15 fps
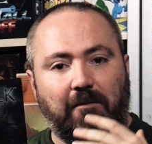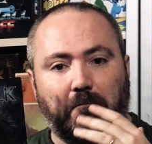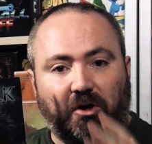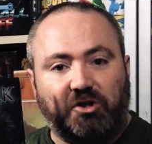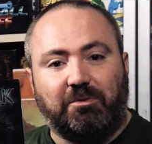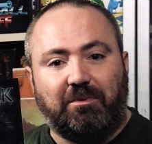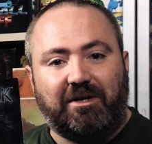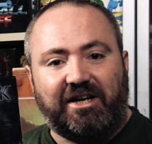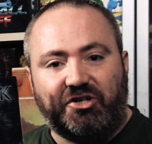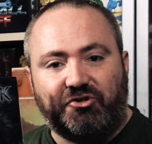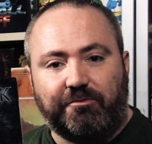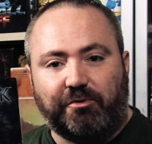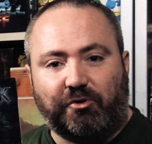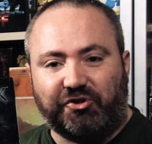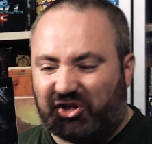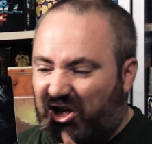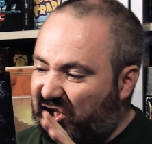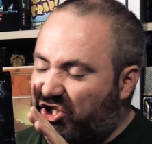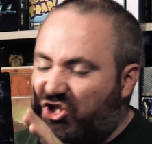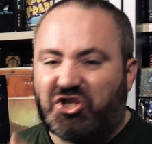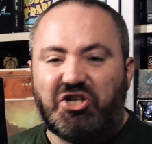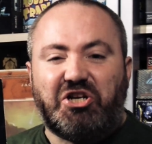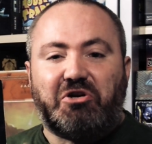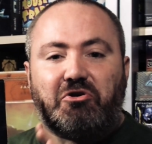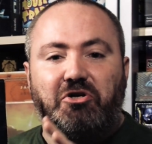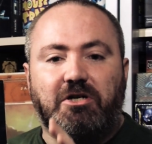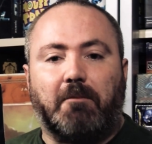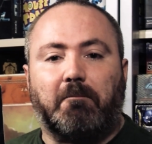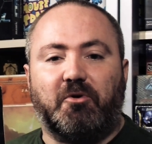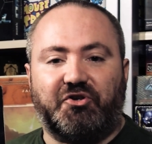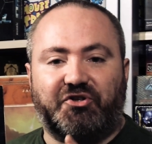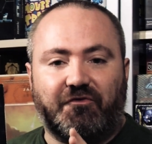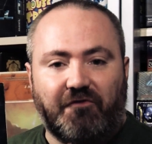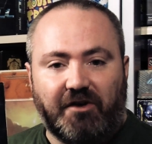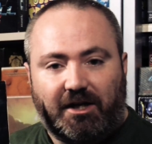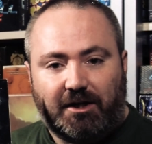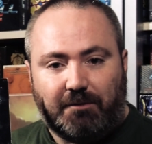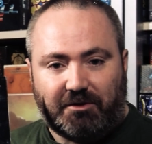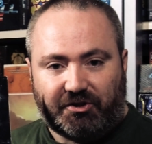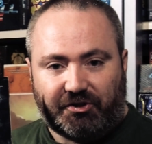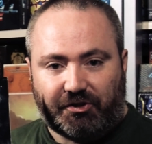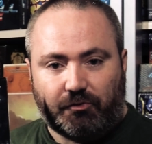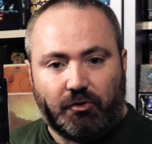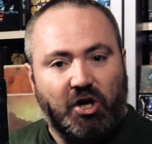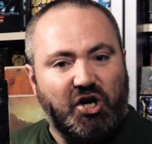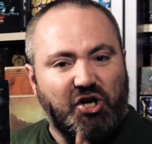multiple entry points, and sheer numbers available to you,